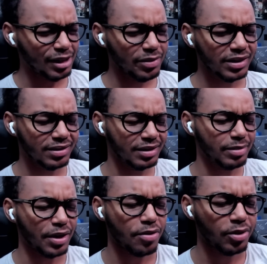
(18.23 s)
Something's in
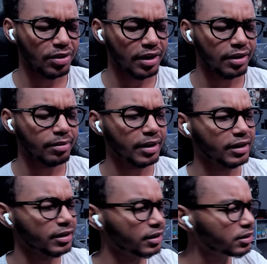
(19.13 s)
my throat there. My
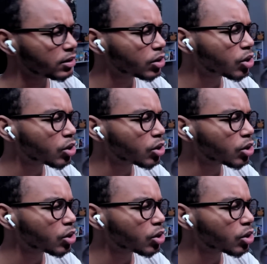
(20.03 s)
goodness.